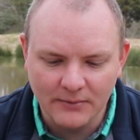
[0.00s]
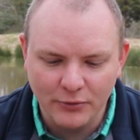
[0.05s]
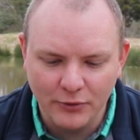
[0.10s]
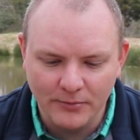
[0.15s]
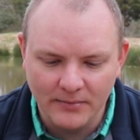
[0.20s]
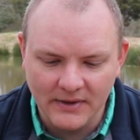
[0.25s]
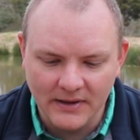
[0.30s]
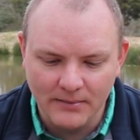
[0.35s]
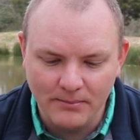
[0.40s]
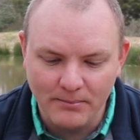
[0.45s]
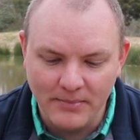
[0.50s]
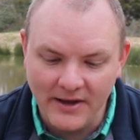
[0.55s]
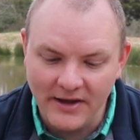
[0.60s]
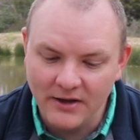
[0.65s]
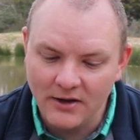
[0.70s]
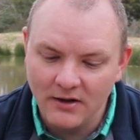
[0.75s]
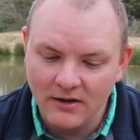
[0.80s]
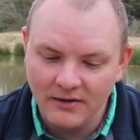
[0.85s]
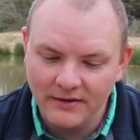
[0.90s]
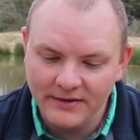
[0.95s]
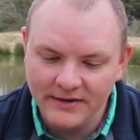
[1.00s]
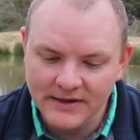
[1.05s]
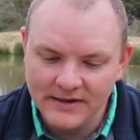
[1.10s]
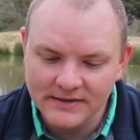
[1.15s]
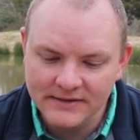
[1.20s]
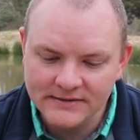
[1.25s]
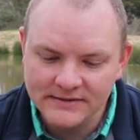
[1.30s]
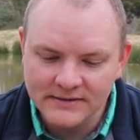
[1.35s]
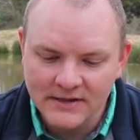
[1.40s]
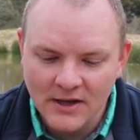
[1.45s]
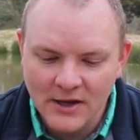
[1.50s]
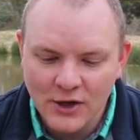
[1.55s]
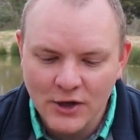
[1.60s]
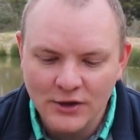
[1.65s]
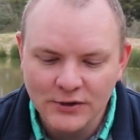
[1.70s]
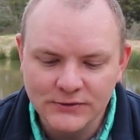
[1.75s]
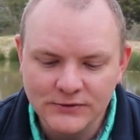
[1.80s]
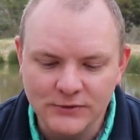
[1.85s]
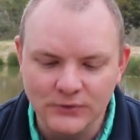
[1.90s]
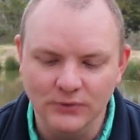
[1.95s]
implement bank holidays
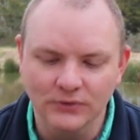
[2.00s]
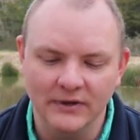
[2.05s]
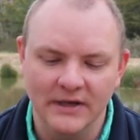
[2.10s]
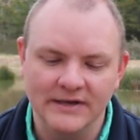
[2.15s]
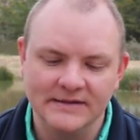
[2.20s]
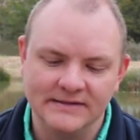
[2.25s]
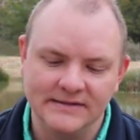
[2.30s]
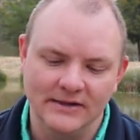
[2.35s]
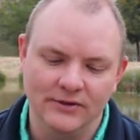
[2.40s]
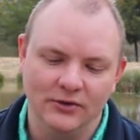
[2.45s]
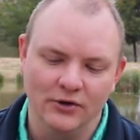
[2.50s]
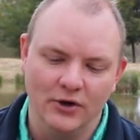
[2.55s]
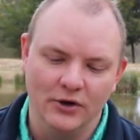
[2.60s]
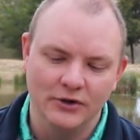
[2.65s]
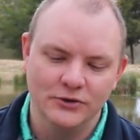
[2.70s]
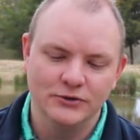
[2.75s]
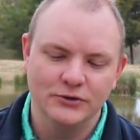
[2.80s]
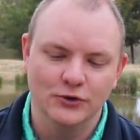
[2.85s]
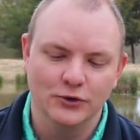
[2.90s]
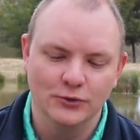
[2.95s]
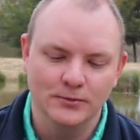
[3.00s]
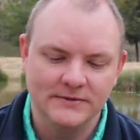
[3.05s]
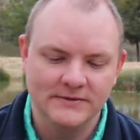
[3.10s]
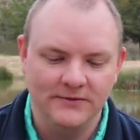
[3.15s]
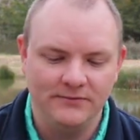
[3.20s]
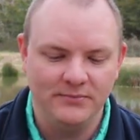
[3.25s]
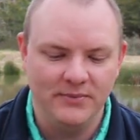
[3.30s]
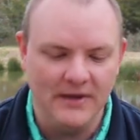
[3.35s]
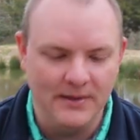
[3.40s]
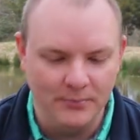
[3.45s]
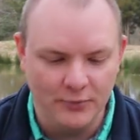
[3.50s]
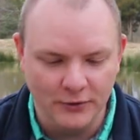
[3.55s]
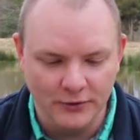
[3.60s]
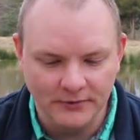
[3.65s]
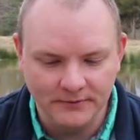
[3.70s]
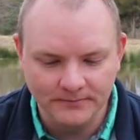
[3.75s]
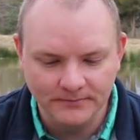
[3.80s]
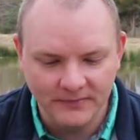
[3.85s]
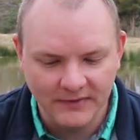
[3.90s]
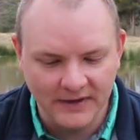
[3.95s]
to lessen large groups of
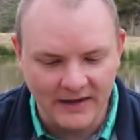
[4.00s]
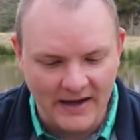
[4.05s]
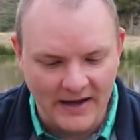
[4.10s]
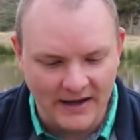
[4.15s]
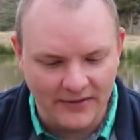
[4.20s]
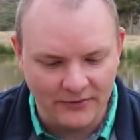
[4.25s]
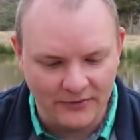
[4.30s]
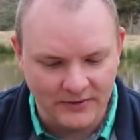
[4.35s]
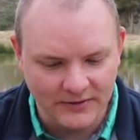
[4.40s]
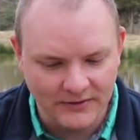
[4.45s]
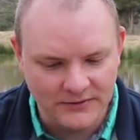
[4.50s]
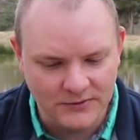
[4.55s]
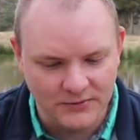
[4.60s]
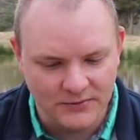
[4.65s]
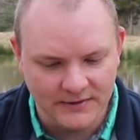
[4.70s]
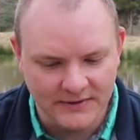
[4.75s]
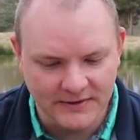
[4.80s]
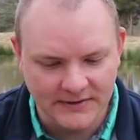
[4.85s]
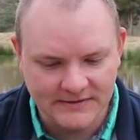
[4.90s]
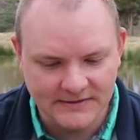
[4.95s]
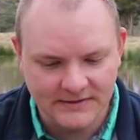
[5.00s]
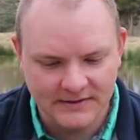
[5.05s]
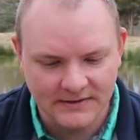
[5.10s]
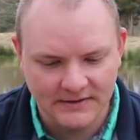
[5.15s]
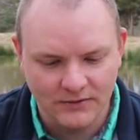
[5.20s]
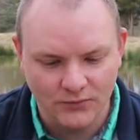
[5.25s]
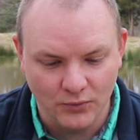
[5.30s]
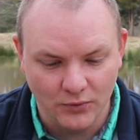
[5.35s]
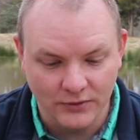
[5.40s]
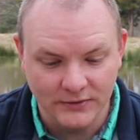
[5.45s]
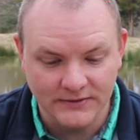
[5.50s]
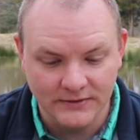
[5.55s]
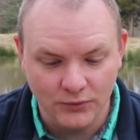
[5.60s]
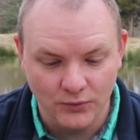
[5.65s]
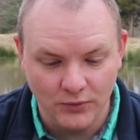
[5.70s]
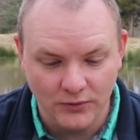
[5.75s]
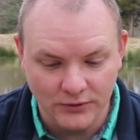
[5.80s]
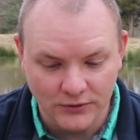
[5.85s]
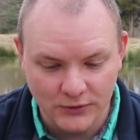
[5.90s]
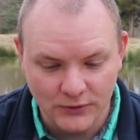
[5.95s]
people gathering to re
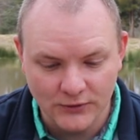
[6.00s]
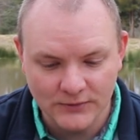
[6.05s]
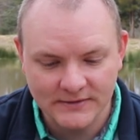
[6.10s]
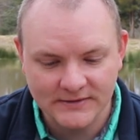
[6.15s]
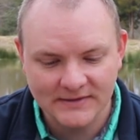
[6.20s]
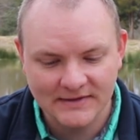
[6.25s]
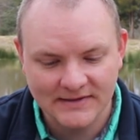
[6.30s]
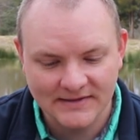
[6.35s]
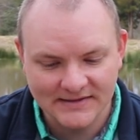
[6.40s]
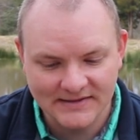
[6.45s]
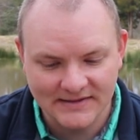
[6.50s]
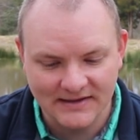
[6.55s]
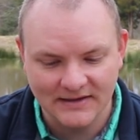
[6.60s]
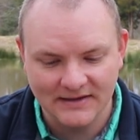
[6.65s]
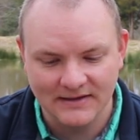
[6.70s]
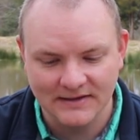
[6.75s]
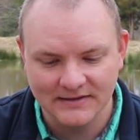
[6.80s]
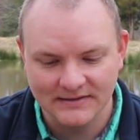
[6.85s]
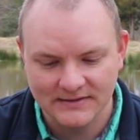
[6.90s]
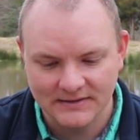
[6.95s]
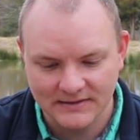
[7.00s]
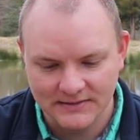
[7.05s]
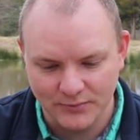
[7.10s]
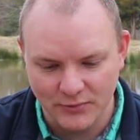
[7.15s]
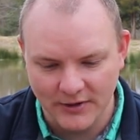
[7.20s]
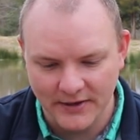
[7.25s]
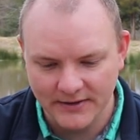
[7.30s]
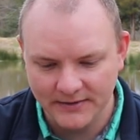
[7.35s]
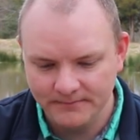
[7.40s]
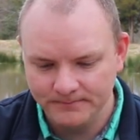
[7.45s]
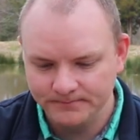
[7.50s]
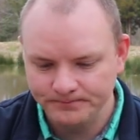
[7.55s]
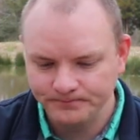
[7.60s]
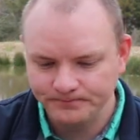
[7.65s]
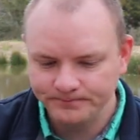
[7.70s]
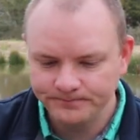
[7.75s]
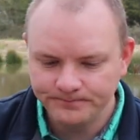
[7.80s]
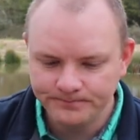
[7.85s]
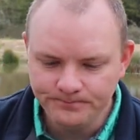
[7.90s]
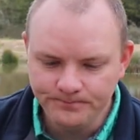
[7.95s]
reduce sickness spread.
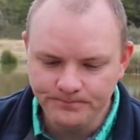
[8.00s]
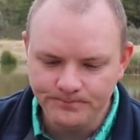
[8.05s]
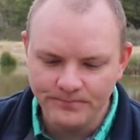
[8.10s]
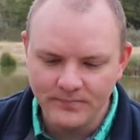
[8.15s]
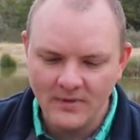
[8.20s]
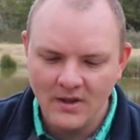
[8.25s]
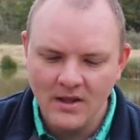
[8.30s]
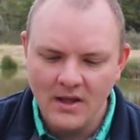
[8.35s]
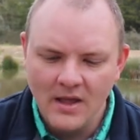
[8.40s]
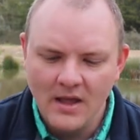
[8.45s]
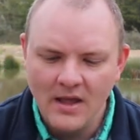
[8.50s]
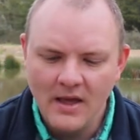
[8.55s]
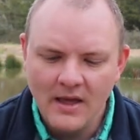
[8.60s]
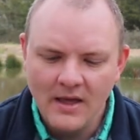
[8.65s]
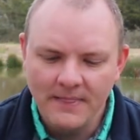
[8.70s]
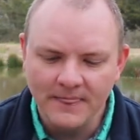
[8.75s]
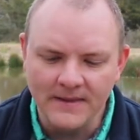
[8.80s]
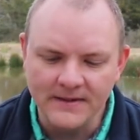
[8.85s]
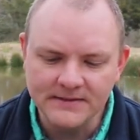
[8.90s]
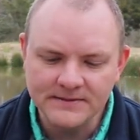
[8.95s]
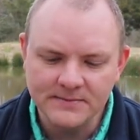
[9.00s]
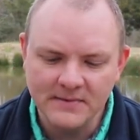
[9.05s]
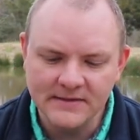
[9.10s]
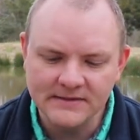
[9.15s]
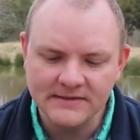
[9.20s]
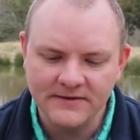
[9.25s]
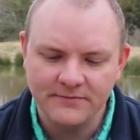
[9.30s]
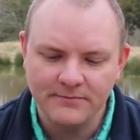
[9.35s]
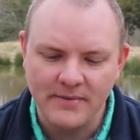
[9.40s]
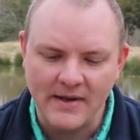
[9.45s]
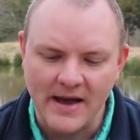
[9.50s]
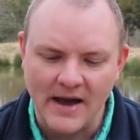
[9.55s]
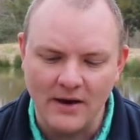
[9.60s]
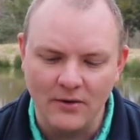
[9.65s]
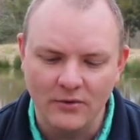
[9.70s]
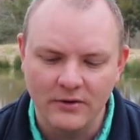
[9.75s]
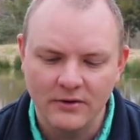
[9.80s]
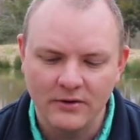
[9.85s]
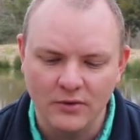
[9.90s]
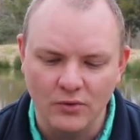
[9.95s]
This means if
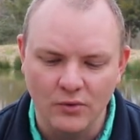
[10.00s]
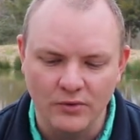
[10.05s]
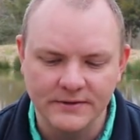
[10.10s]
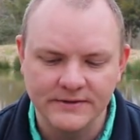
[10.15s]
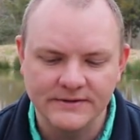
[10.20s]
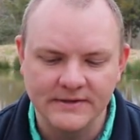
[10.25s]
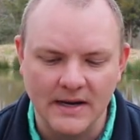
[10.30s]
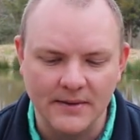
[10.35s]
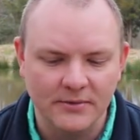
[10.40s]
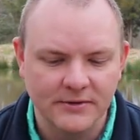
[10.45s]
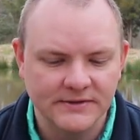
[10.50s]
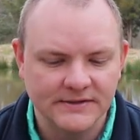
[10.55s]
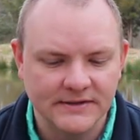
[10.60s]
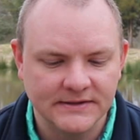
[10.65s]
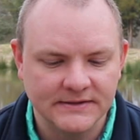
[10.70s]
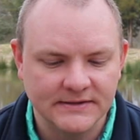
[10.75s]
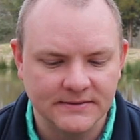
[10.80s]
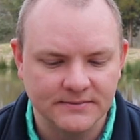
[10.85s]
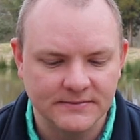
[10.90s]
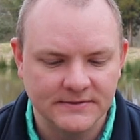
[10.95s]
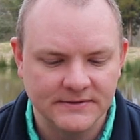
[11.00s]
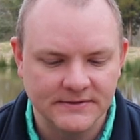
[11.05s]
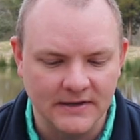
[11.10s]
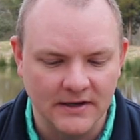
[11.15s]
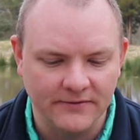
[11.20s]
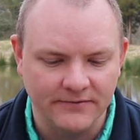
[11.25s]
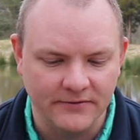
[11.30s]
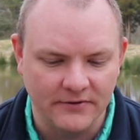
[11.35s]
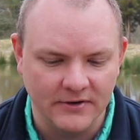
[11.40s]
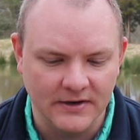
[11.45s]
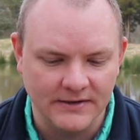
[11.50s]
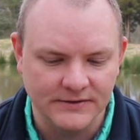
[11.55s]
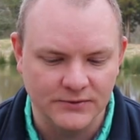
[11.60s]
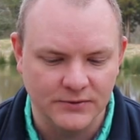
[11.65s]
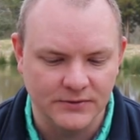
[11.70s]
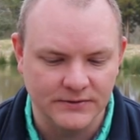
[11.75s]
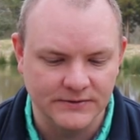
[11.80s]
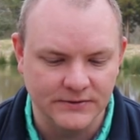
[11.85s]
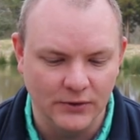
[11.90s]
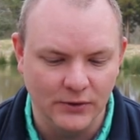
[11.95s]
power or cyber systems suffer as a
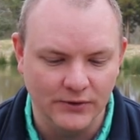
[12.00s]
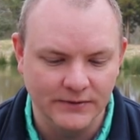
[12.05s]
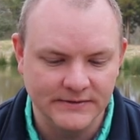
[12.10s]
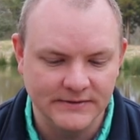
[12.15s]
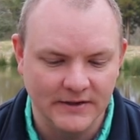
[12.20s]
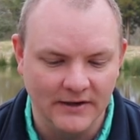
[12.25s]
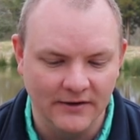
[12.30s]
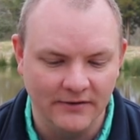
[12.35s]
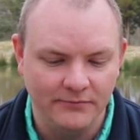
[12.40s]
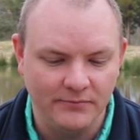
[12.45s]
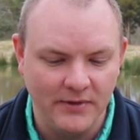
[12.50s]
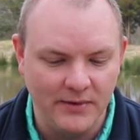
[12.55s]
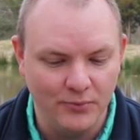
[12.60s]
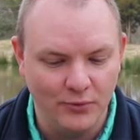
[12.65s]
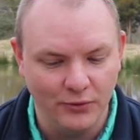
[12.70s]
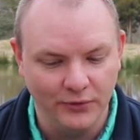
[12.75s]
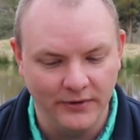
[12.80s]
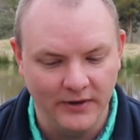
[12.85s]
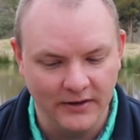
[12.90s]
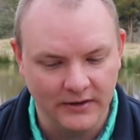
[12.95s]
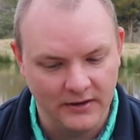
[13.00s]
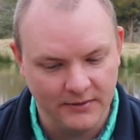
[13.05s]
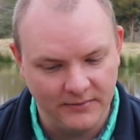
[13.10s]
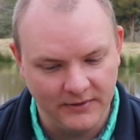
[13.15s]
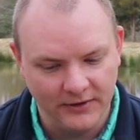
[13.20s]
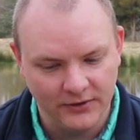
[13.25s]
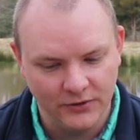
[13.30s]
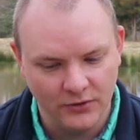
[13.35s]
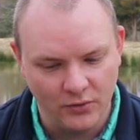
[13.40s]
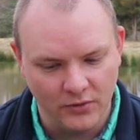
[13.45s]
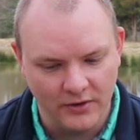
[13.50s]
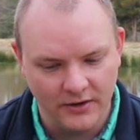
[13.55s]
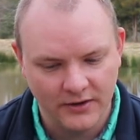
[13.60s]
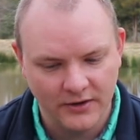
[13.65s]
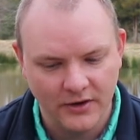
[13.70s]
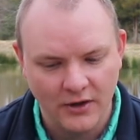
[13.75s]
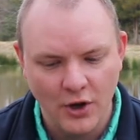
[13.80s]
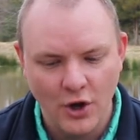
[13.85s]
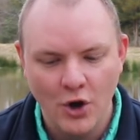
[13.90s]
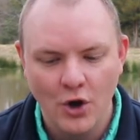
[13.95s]
result of people not coming into work